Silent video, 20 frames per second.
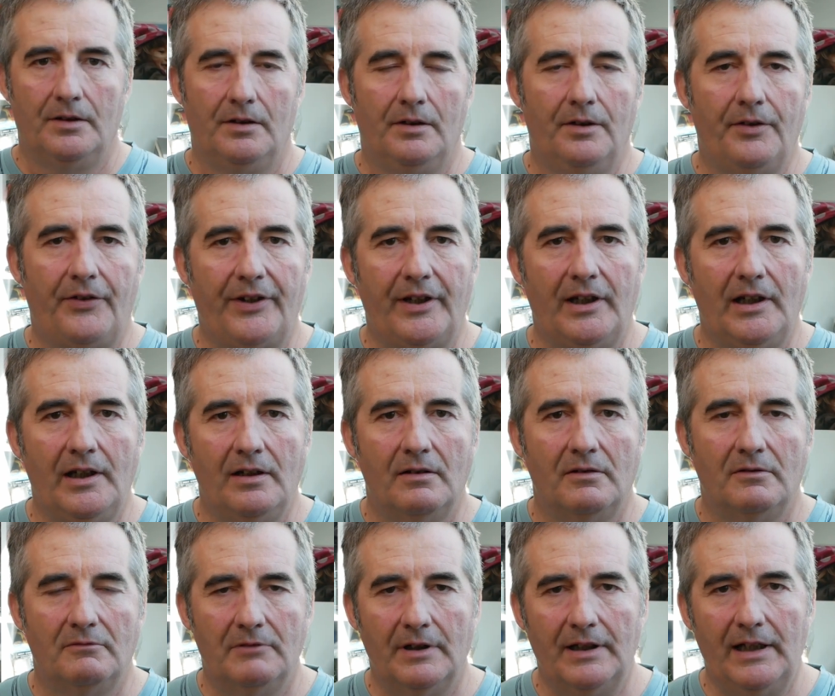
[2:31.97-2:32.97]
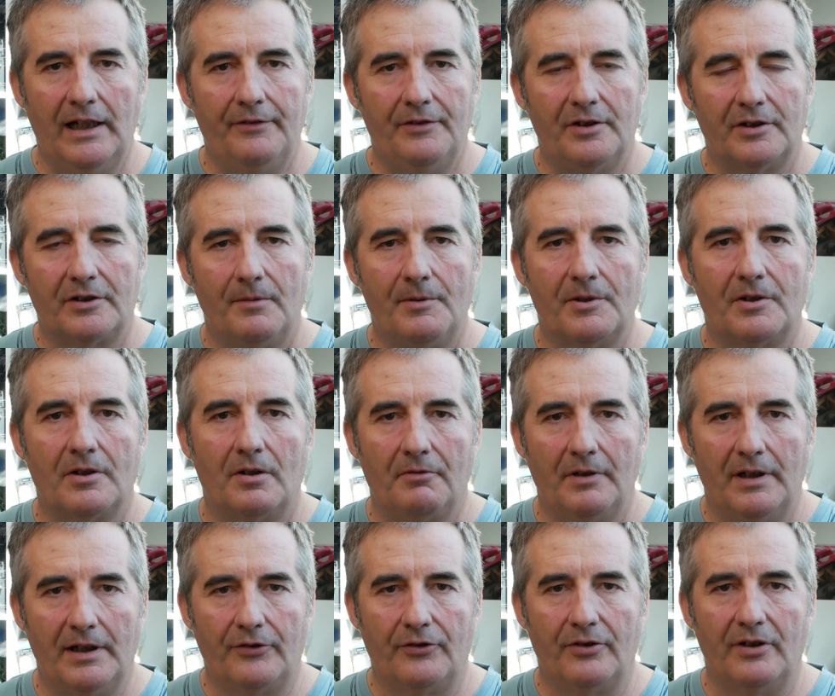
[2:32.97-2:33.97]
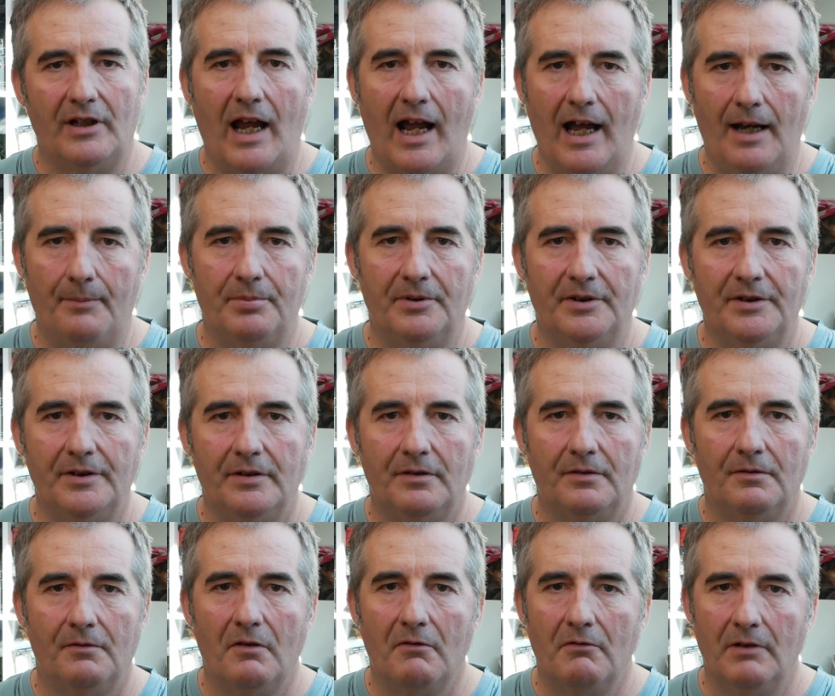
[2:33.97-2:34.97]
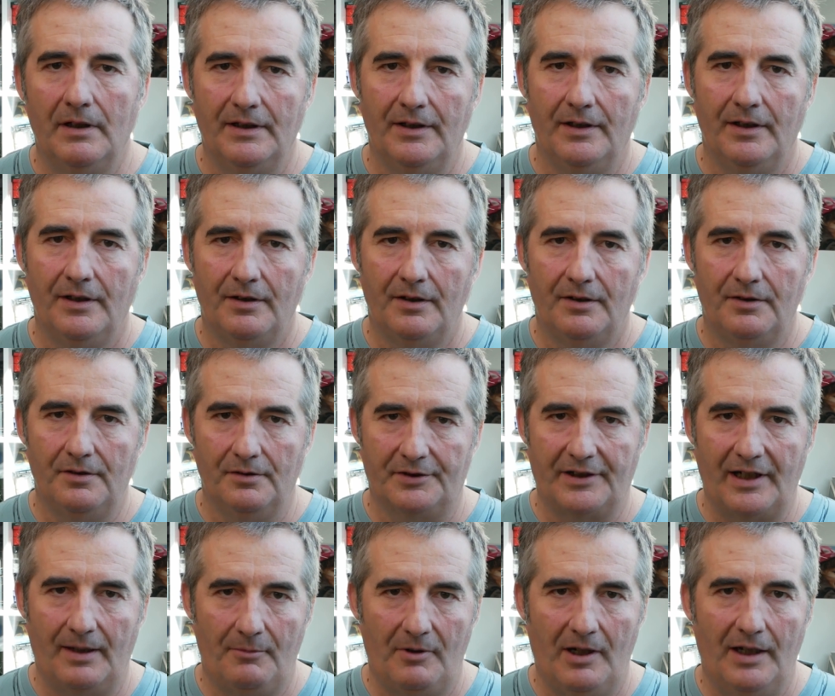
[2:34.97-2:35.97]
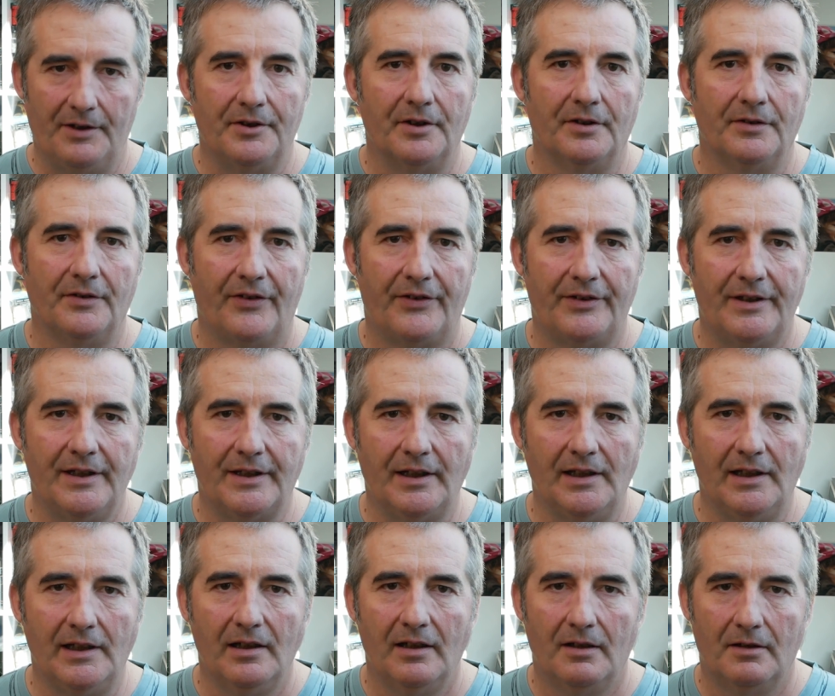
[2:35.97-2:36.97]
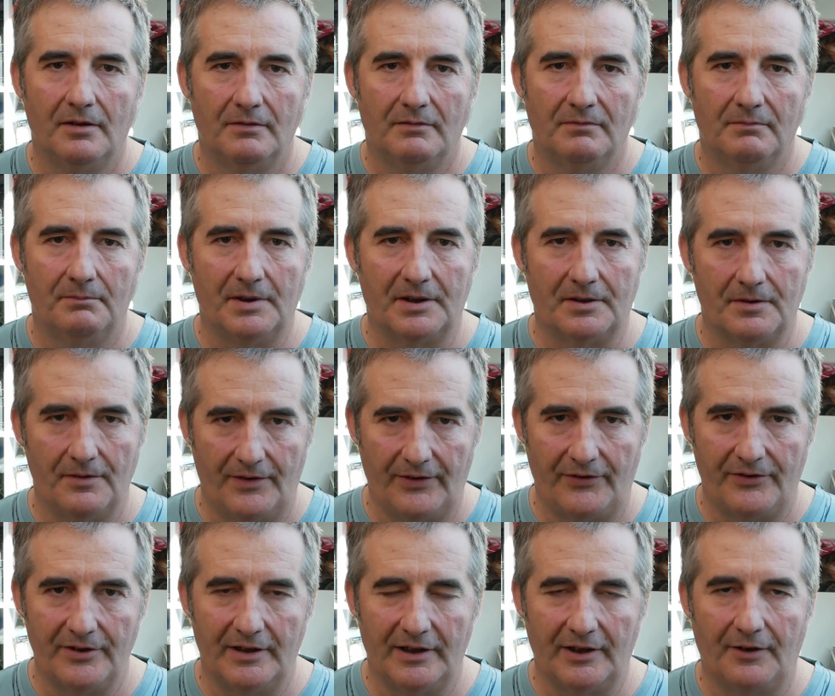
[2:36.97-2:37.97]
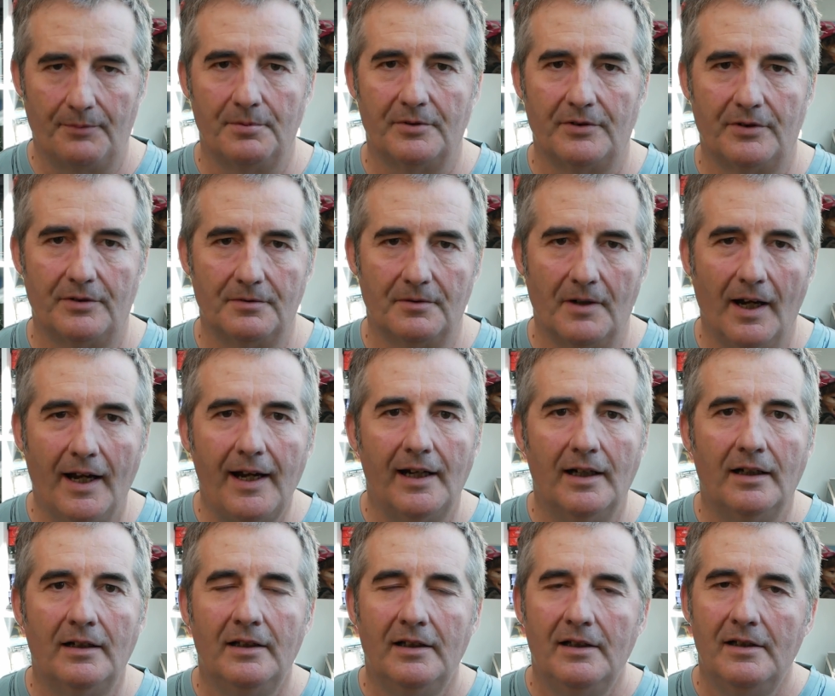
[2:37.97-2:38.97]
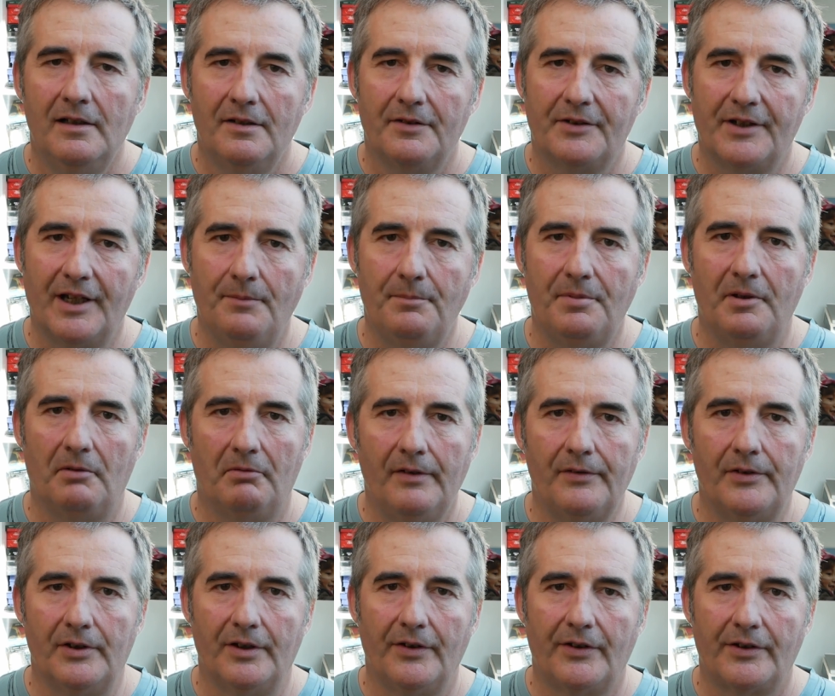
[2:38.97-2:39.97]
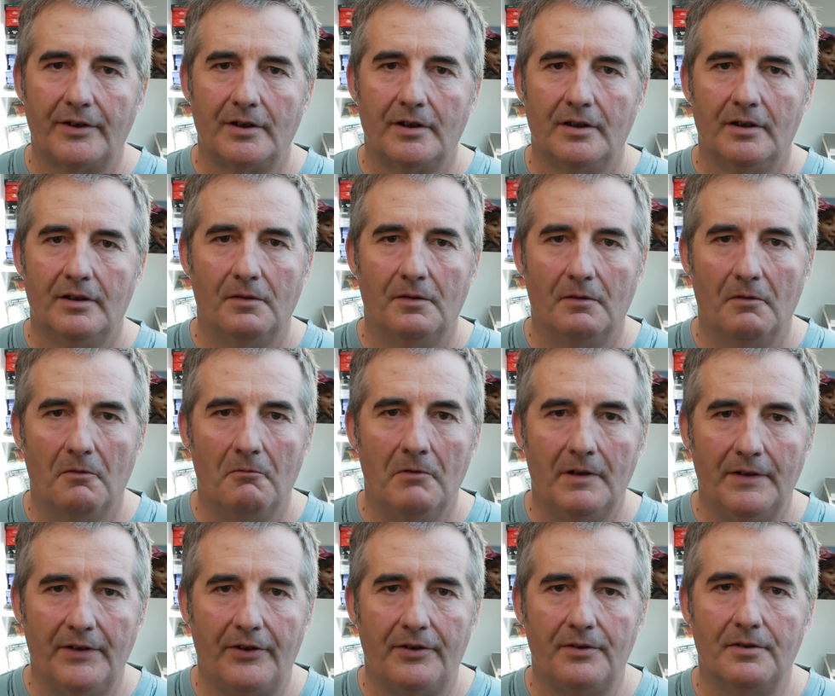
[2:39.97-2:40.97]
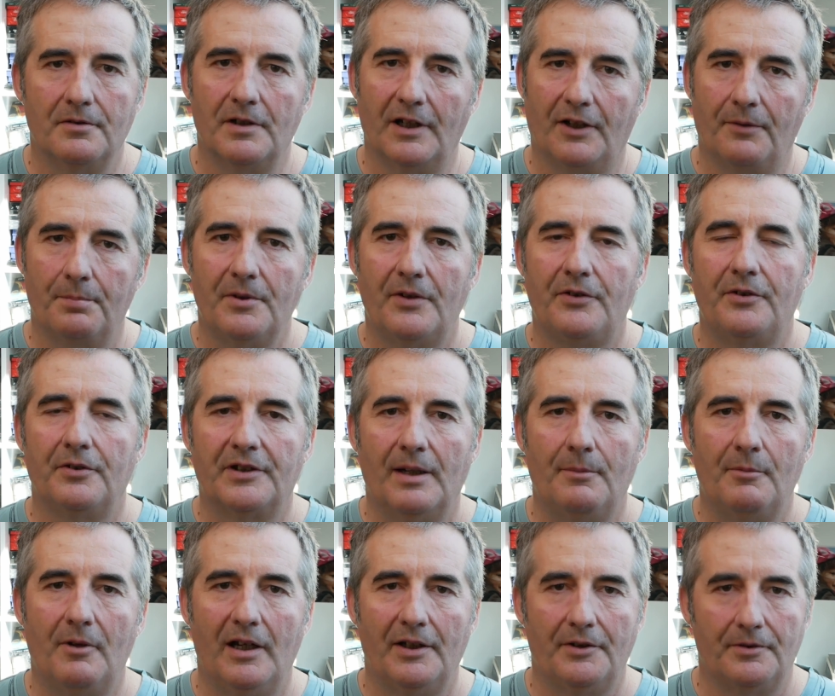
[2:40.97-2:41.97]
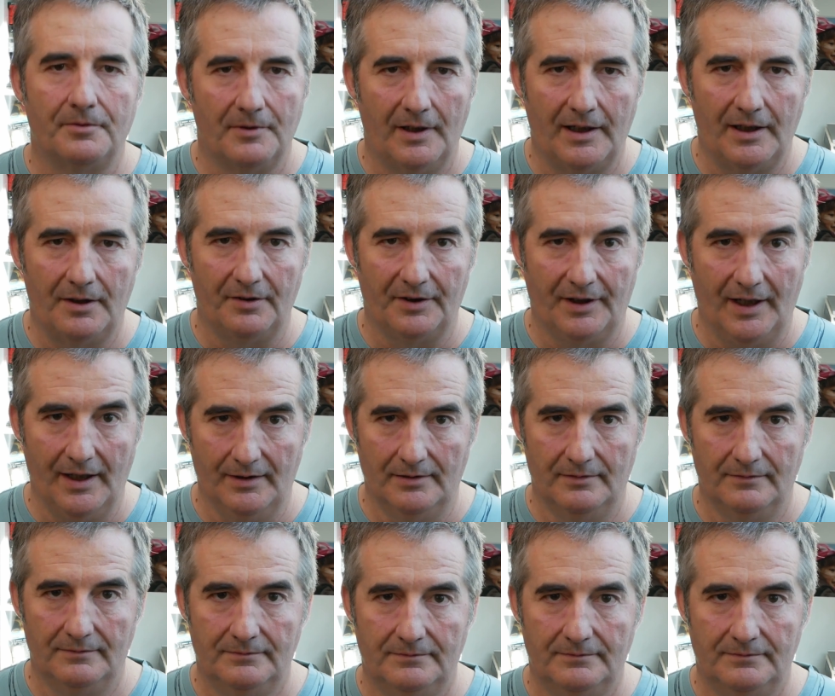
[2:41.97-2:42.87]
You see, whatever chemical reaction happens when your camera turns sticky because it's not exposed to air can be reversed once you expose your camera to air again.